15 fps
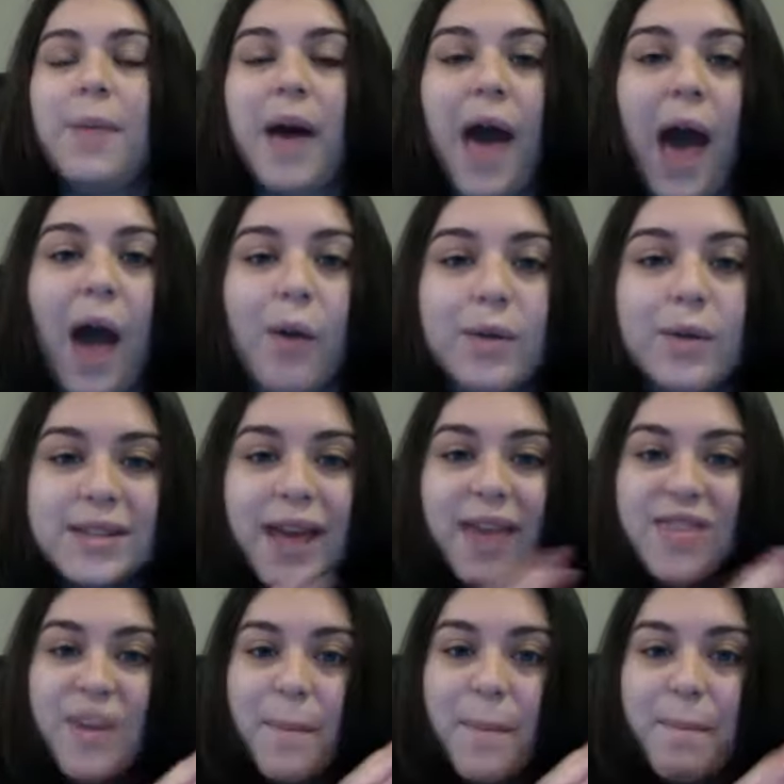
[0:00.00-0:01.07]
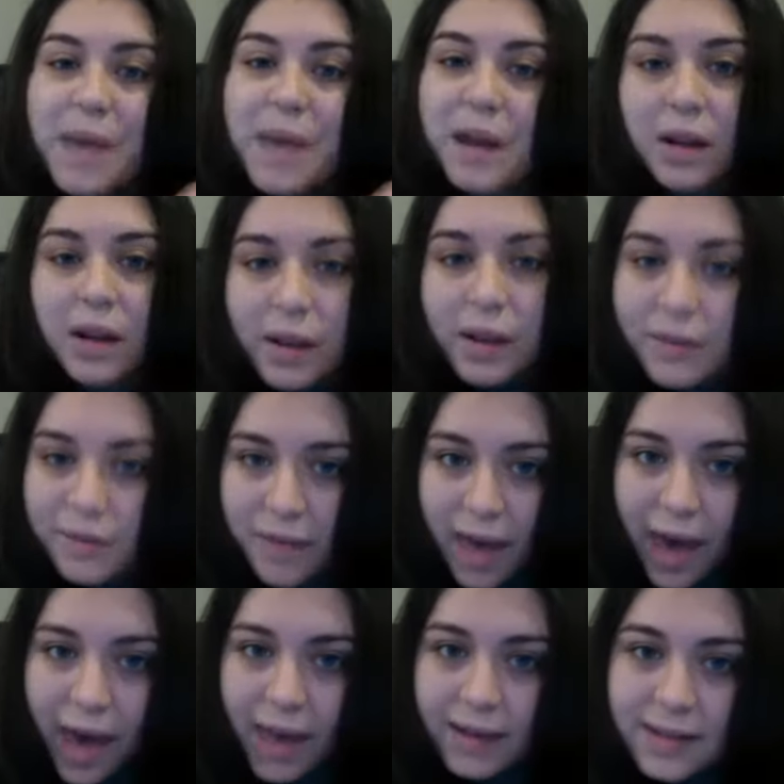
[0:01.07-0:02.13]
I would say the middle of
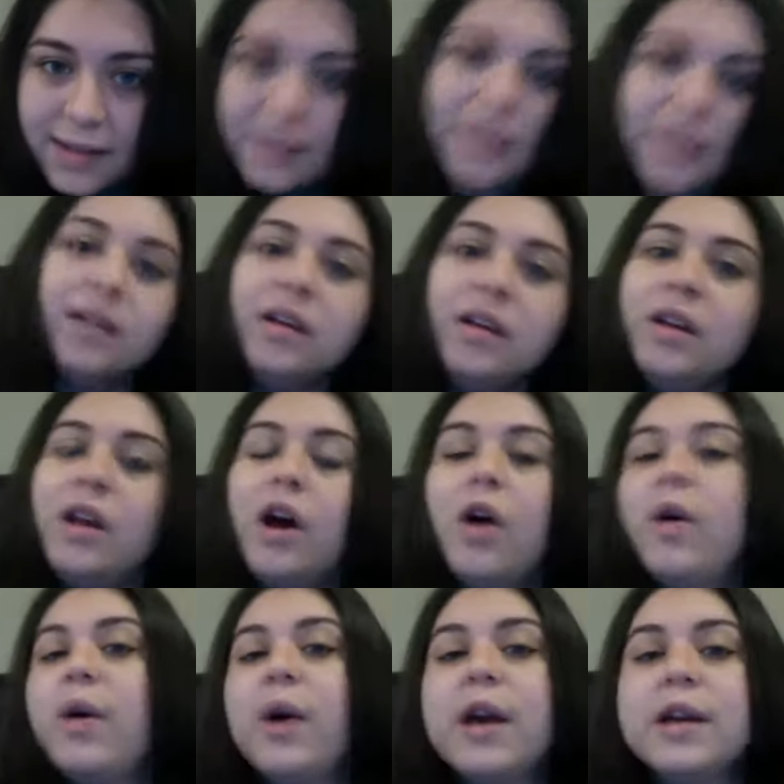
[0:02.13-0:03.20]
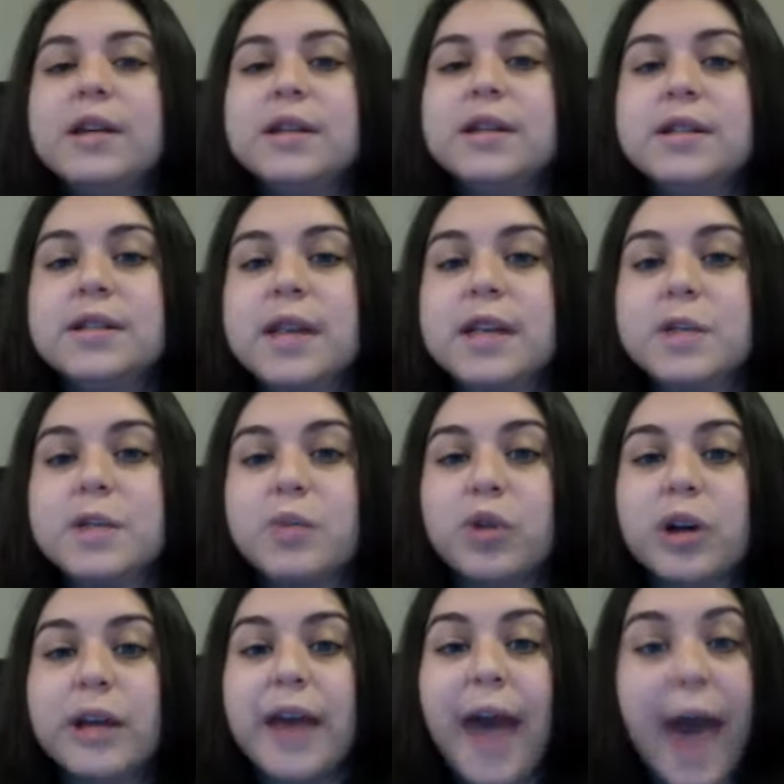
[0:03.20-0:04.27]
that, is
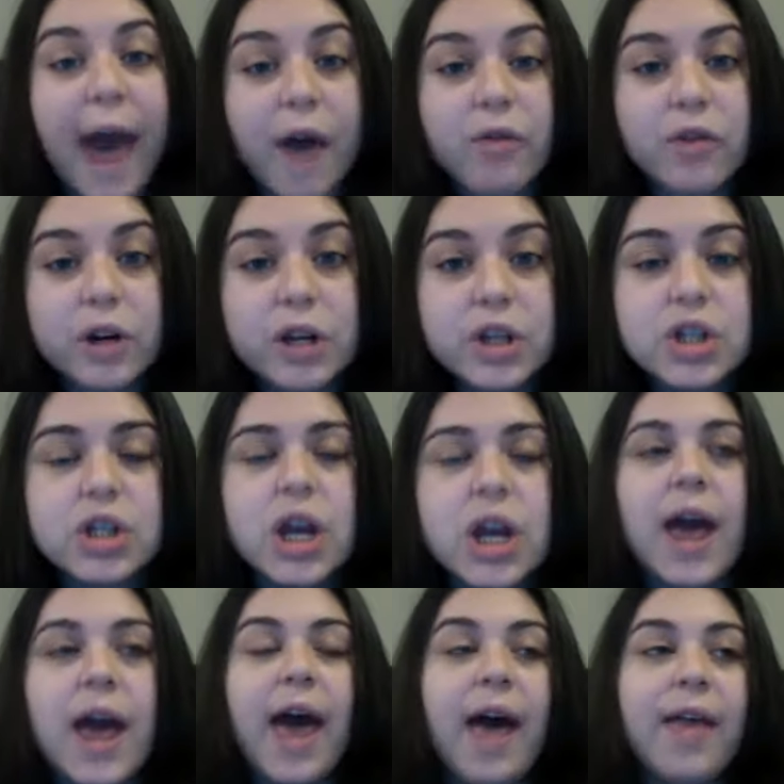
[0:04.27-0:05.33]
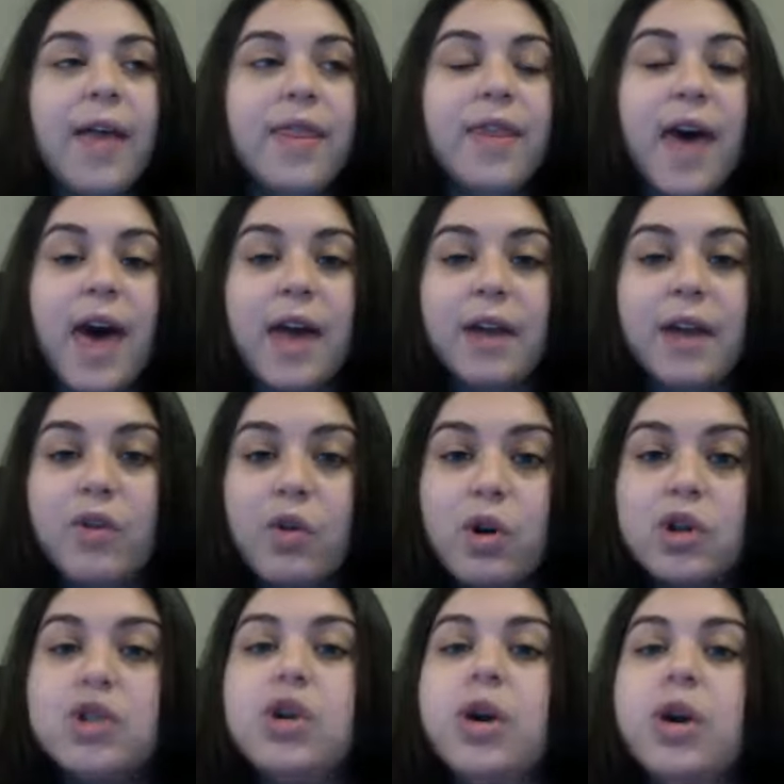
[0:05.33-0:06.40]
pretty average. And then, of
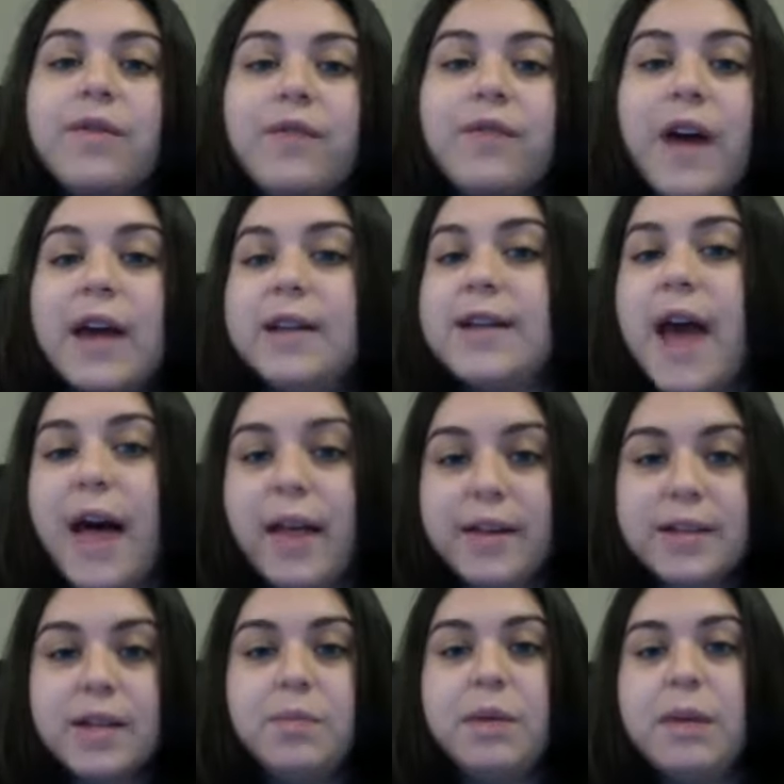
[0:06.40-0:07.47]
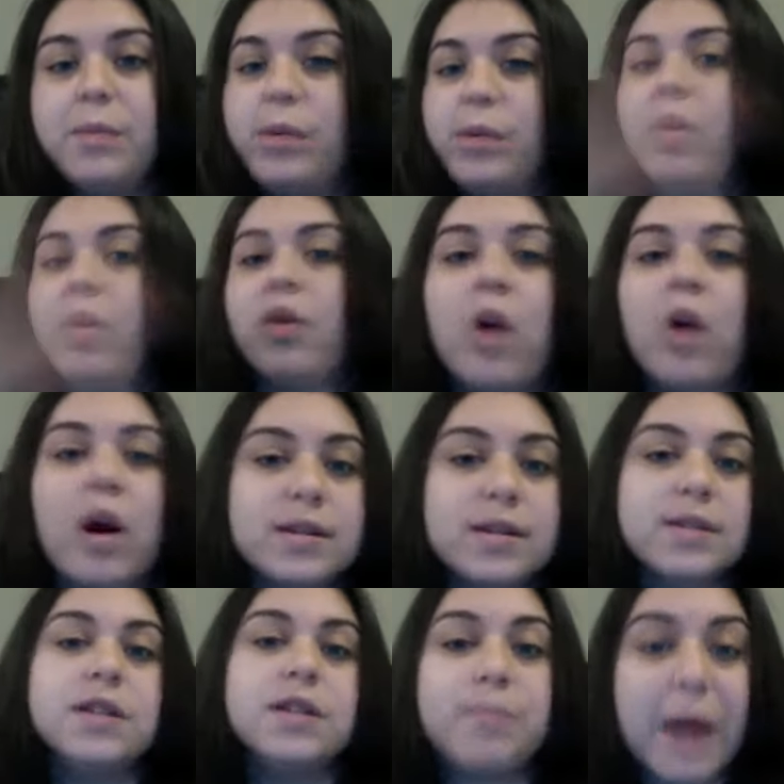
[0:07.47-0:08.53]
course, you can find talented people across
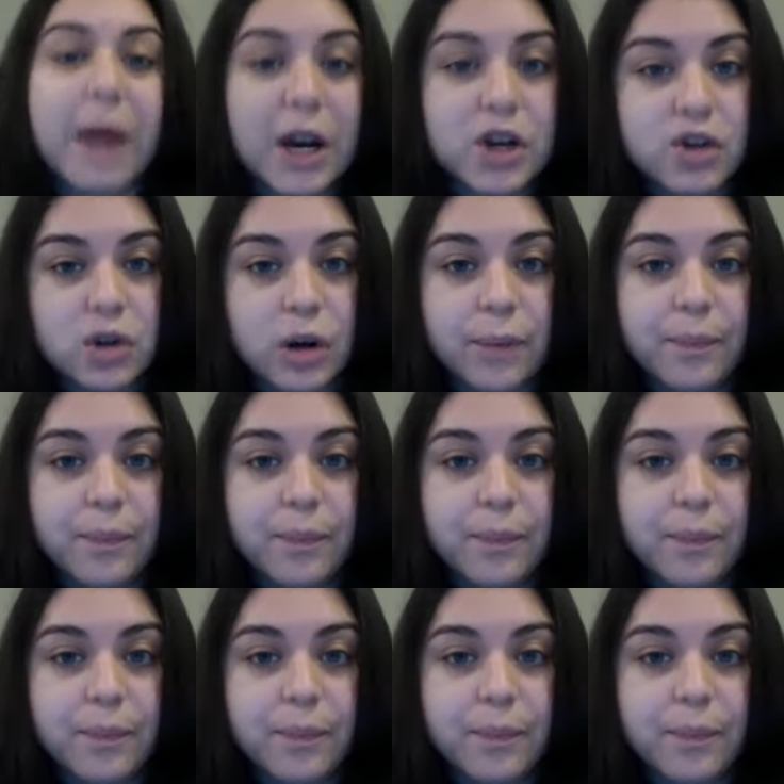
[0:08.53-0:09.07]
the spectrum.